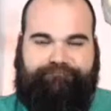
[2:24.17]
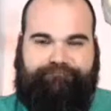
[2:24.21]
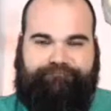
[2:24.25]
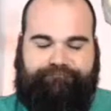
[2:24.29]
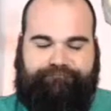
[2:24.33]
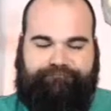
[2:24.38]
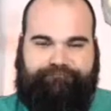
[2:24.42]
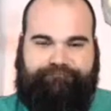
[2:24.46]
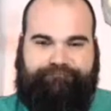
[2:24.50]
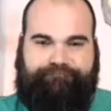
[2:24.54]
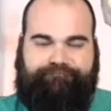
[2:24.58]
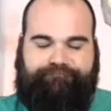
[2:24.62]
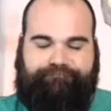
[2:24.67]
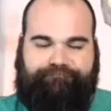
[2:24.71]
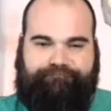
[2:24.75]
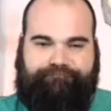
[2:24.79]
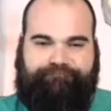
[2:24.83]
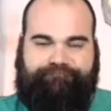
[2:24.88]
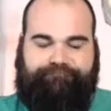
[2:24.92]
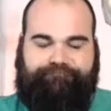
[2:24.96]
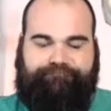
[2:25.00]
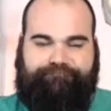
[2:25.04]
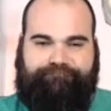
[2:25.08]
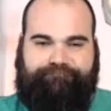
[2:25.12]

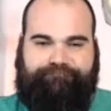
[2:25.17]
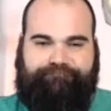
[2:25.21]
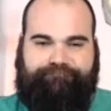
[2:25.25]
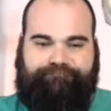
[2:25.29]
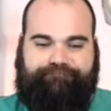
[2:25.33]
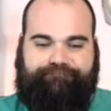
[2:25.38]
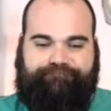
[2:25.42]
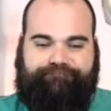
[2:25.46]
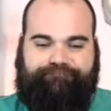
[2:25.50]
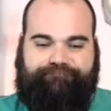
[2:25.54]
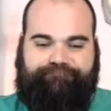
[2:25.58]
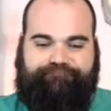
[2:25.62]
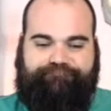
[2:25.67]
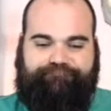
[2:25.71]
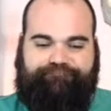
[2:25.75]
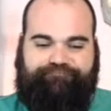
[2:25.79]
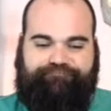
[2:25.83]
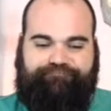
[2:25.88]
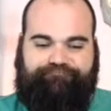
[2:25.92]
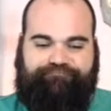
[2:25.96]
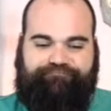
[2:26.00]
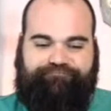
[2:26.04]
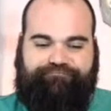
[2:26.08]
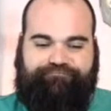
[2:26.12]

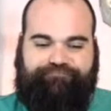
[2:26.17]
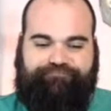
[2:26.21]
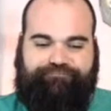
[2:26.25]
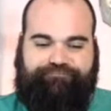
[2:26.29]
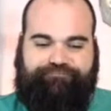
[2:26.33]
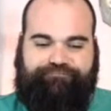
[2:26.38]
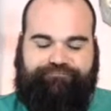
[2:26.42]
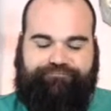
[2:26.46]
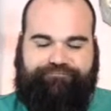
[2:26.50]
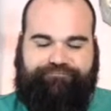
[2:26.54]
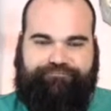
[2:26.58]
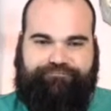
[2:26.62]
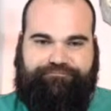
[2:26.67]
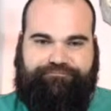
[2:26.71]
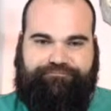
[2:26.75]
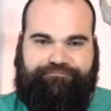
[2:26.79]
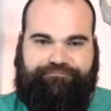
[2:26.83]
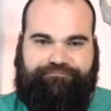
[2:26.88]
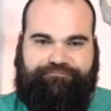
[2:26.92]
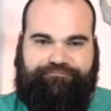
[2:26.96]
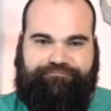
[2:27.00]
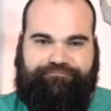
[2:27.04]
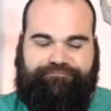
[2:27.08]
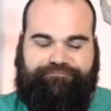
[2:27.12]

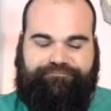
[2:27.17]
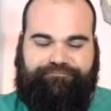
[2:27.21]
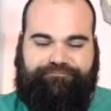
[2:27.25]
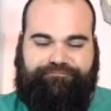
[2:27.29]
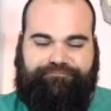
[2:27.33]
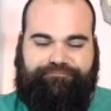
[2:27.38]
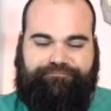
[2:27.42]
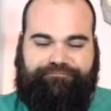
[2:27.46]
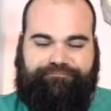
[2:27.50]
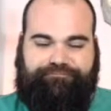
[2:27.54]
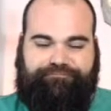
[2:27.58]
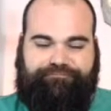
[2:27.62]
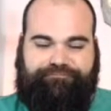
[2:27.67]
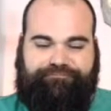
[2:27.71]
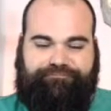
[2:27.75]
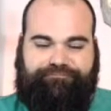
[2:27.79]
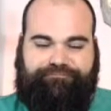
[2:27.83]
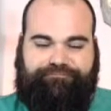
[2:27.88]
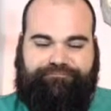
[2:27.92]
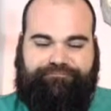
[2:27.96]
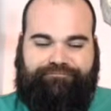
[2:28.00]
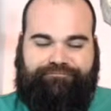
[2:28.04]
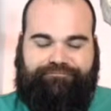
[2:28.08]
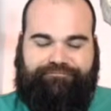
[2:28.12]

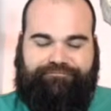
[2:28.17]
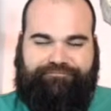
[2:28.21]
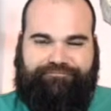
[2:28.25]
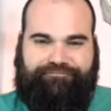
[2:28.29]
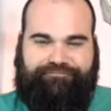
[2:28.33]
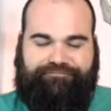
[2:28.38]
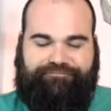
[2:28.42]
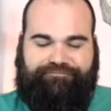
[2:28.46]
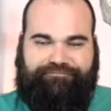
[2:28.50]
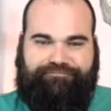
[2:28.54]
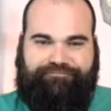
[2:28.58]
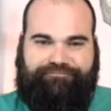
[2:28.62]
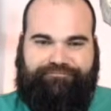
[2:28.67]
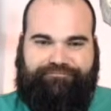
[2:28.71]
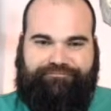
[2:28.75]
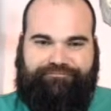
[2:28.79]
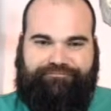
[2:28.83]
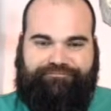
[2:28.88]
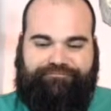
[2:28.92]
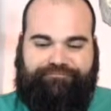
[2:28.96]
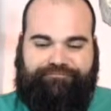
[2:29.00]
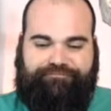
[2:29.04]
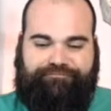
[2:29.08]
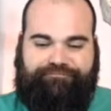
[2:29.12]

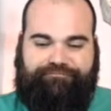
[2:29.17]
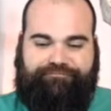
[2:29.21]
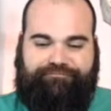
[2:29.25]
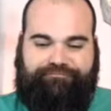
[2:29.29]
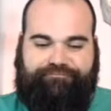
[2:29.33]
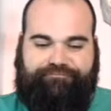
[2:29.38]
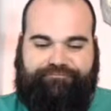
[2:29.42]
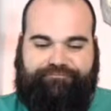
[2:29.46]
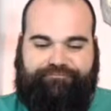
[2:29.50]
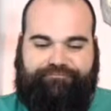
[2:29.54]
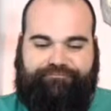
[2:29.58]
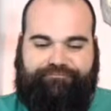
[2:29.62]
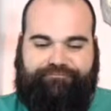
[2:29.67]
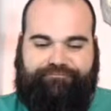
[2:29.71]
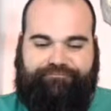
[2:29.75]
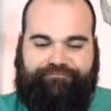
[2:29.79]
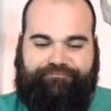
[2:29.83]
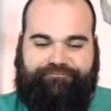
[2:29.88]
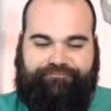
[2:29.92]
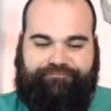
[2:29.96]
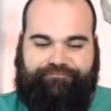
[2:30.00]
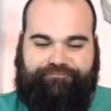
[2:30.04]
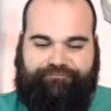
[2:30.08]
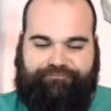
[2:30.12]

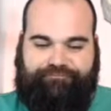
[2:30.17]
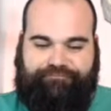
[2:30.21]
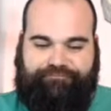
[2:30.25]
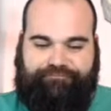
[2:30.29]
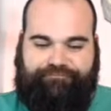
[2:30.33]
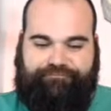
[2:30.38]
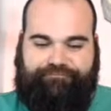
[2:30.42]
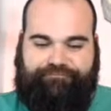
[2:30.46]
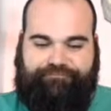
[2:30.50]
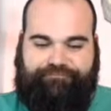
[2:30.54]
(silent)